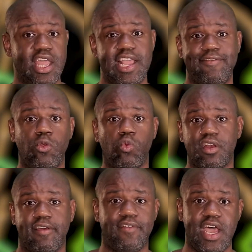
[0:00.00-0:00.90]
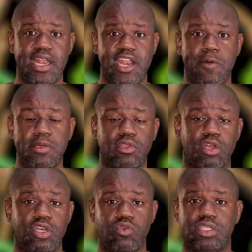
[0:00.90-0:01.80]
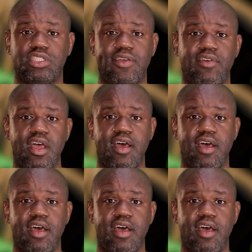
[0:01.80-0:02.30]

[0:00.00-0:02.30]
If you want to find out people that are doing stuff,